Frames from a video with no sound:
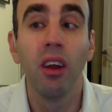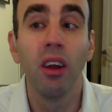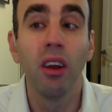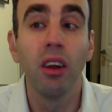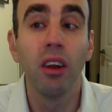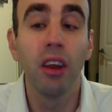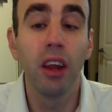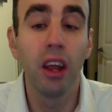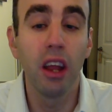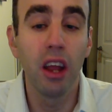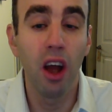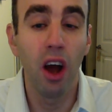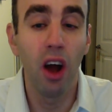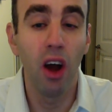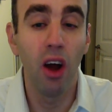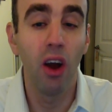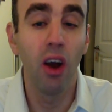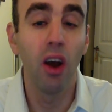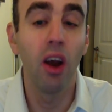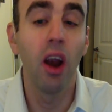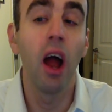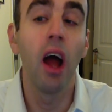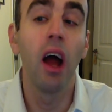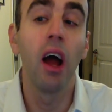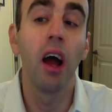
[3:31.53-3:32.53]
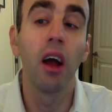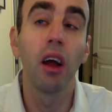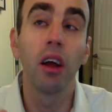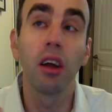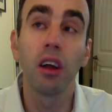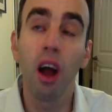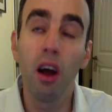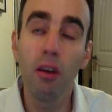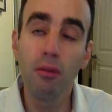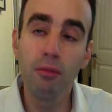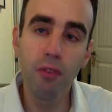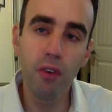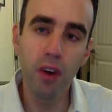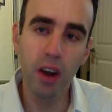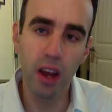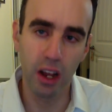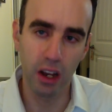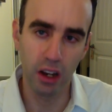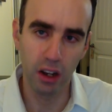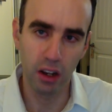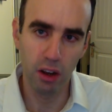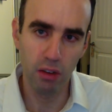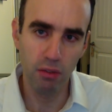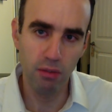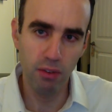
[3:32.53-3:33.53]
they are uh,
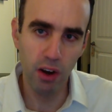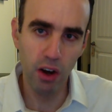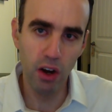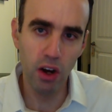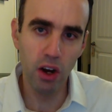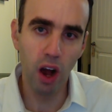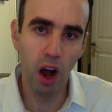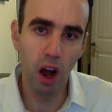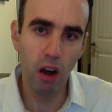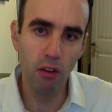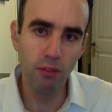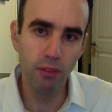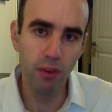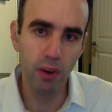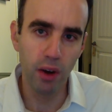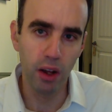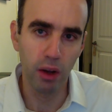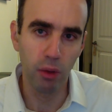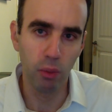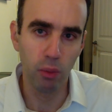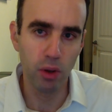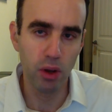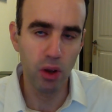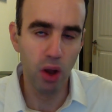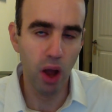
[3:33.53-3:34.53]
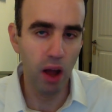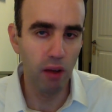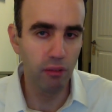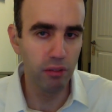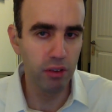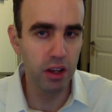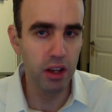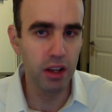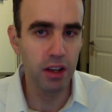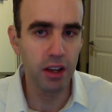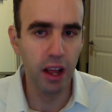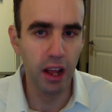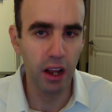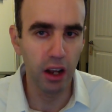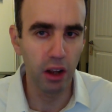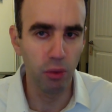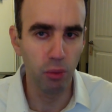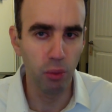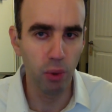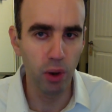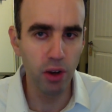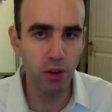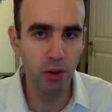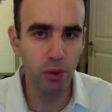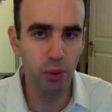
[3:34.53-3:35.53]
comforting. They're very comforting when you have these daily
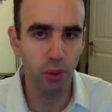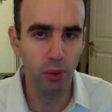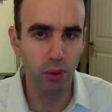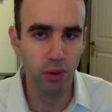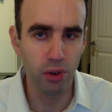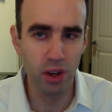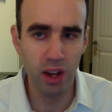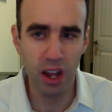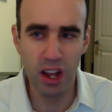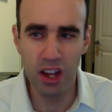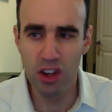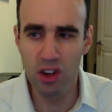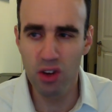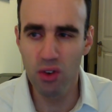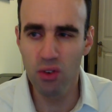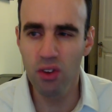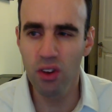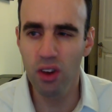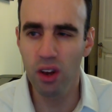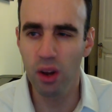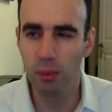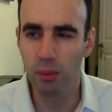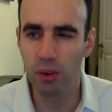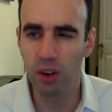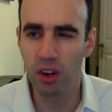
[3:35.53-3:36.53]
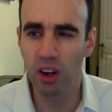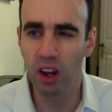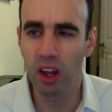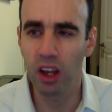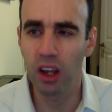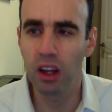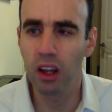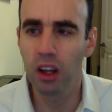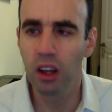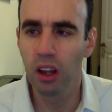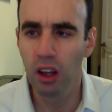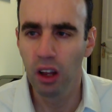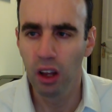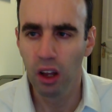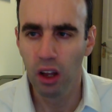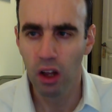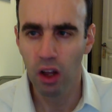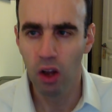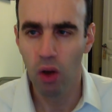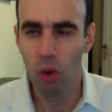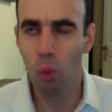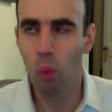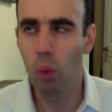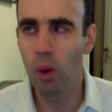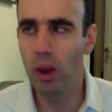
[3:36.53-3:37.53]
rituals. You get used to them, and you're like,
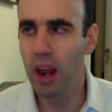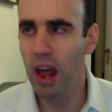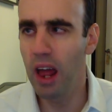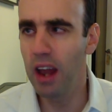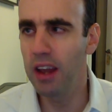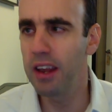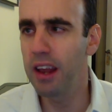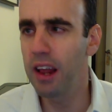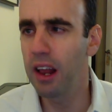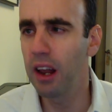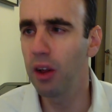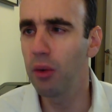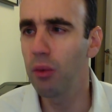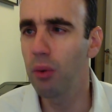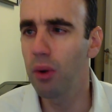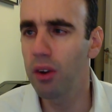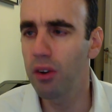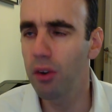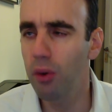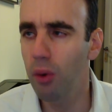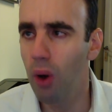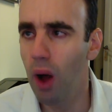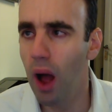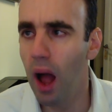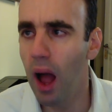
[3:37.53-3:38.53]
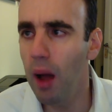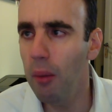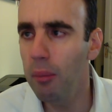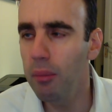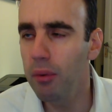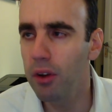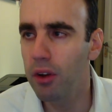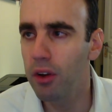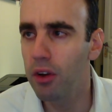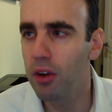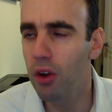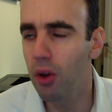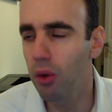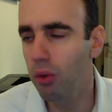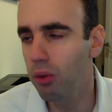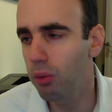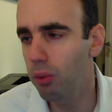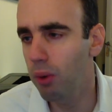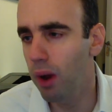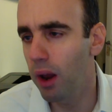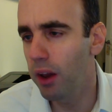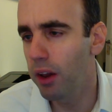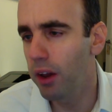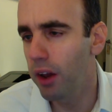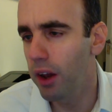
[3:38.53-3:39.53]
when that daily ritual happens, you know the
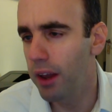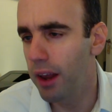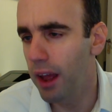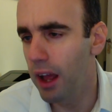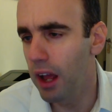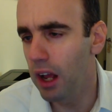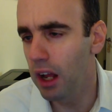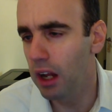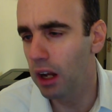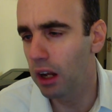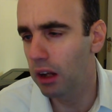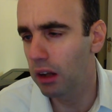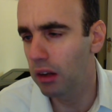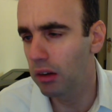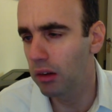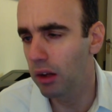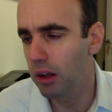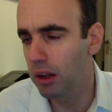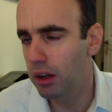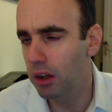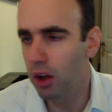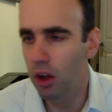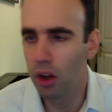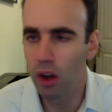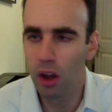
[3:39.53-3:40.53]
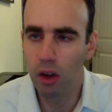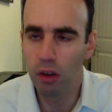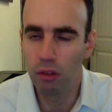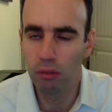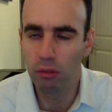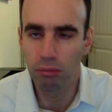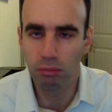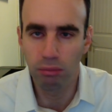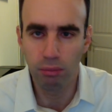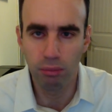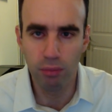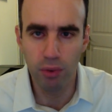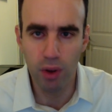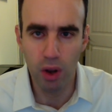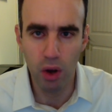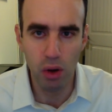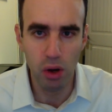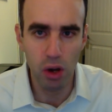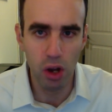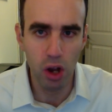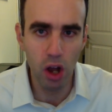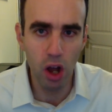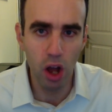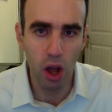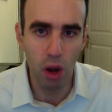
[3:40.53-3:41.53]
rest of the day it's going to feel
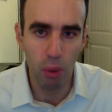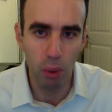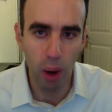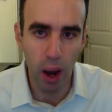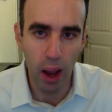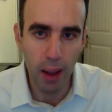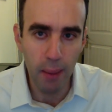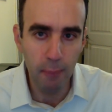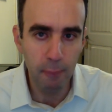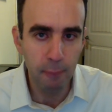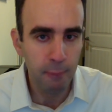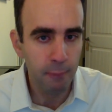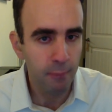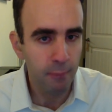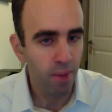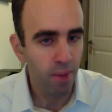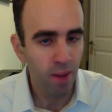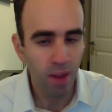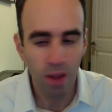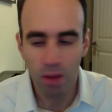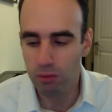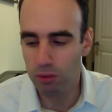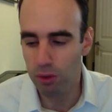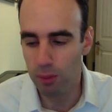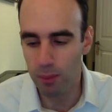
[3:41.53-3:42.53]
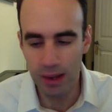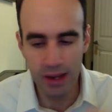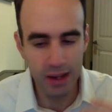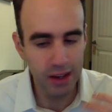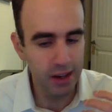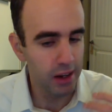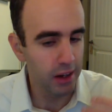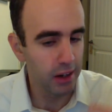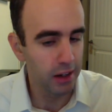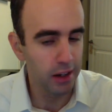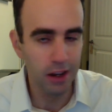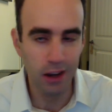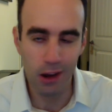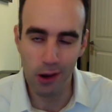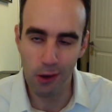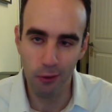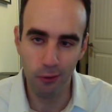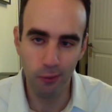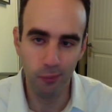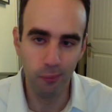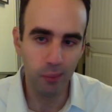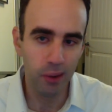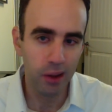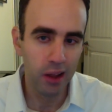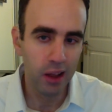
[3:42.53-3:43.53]
good, right? For me, I, you
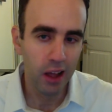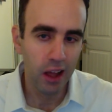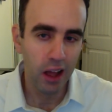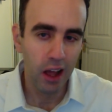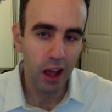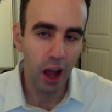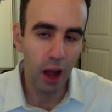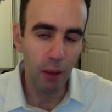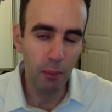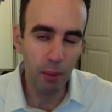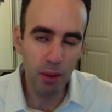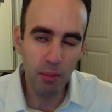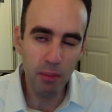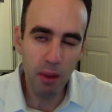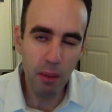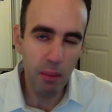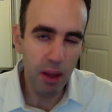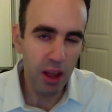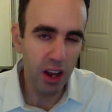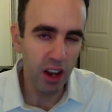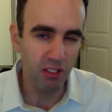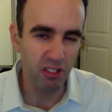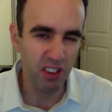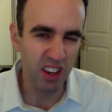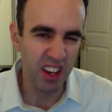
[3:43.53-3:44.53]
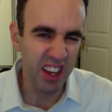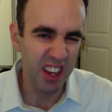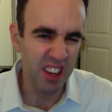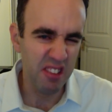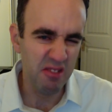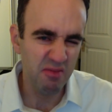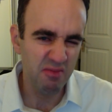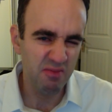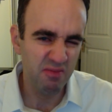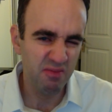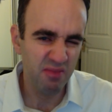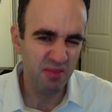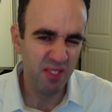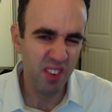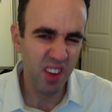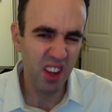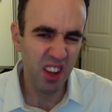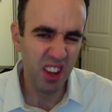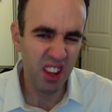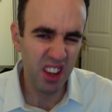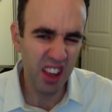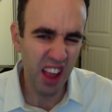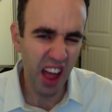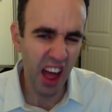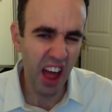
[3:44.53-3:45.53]
know, I make my bed every day. As
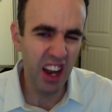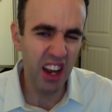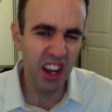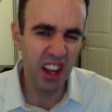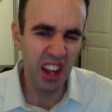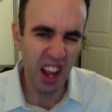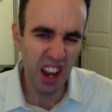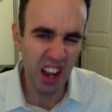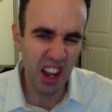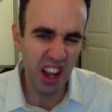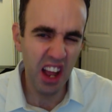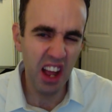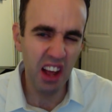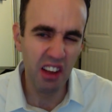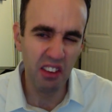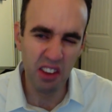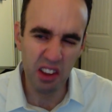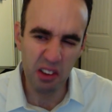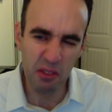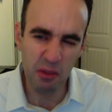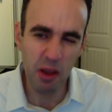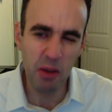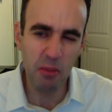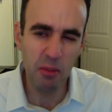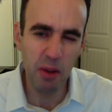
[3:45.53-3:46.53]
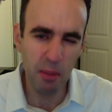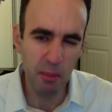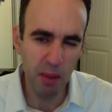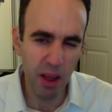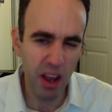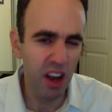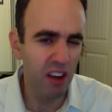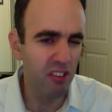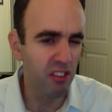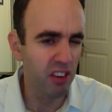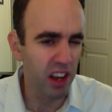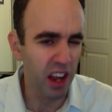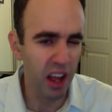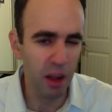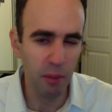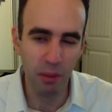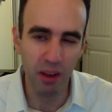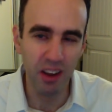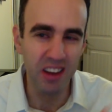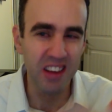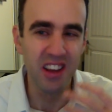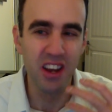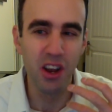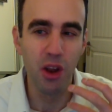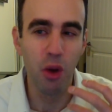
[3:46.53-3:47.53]
sad as that sounds, I make my bed every day.
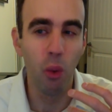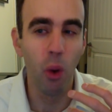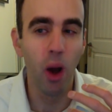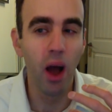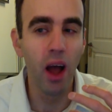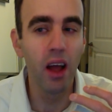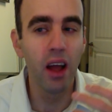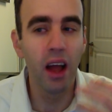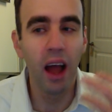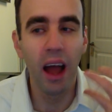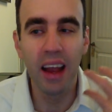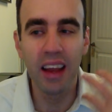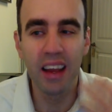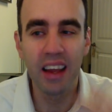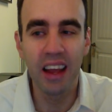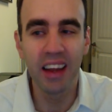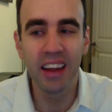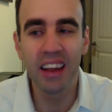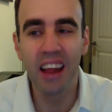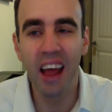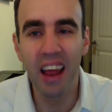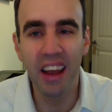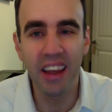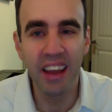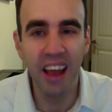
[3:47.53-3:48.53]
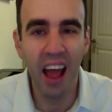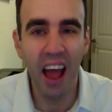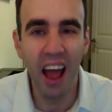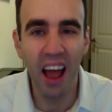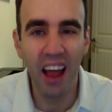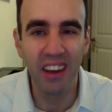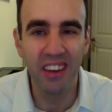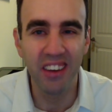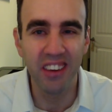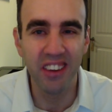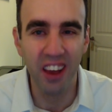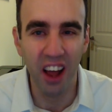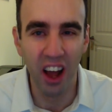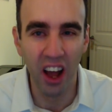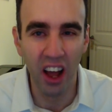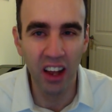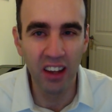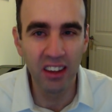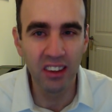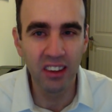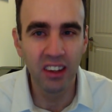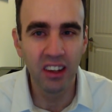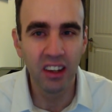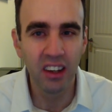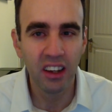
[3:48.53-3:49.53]
But you know what? I get that task
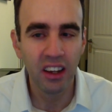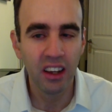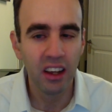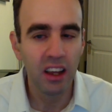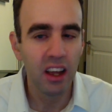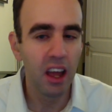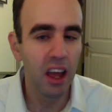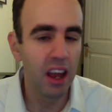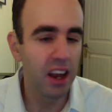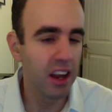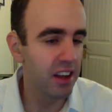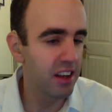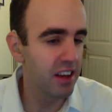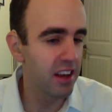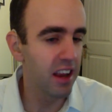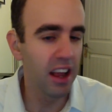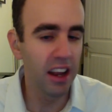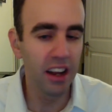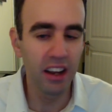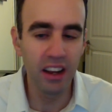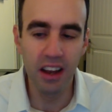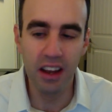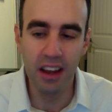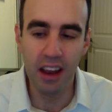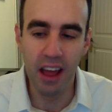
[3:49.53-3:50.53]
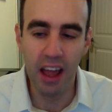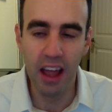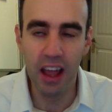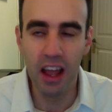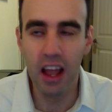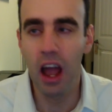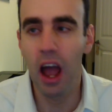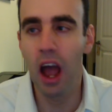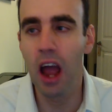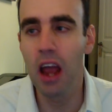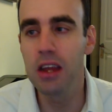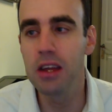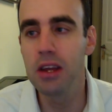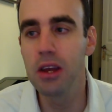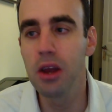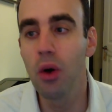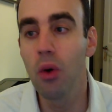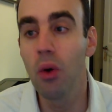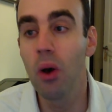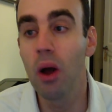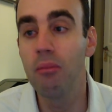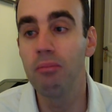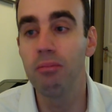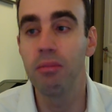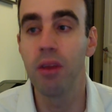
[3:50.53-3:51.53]
done. And at the end of the day, I
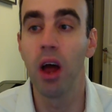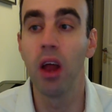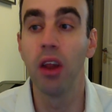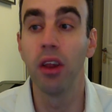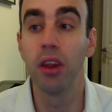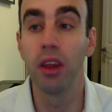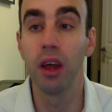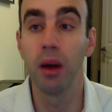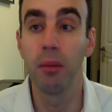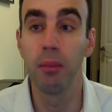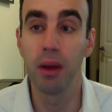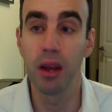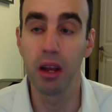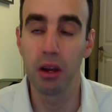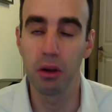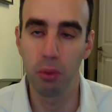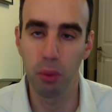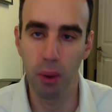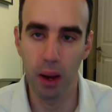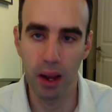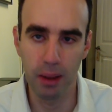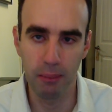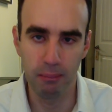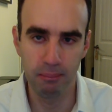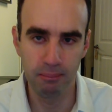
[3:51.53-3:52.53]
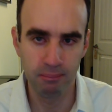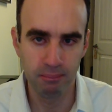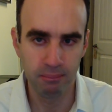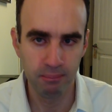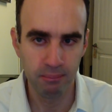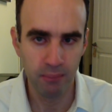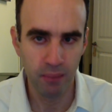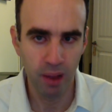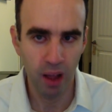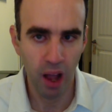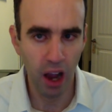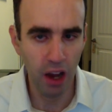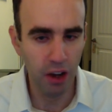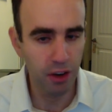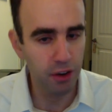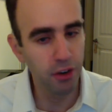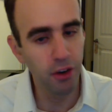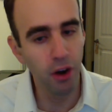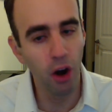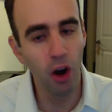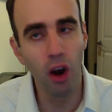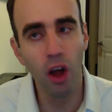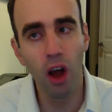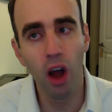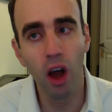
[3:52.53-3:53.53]
know I've done something great. I
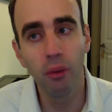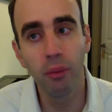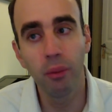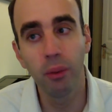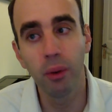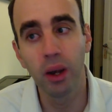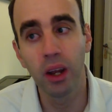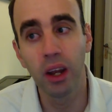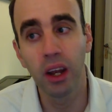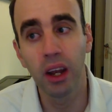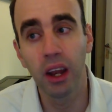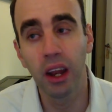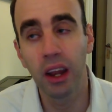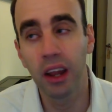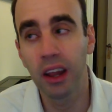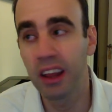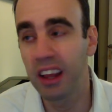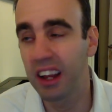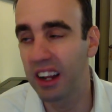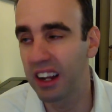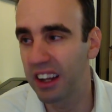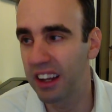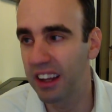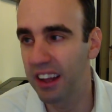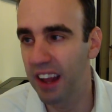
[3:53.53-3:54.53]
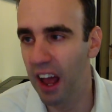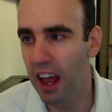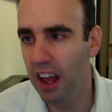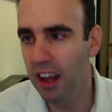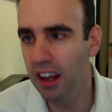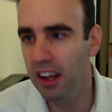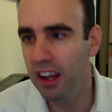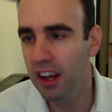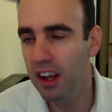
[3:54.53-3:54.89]
start off with success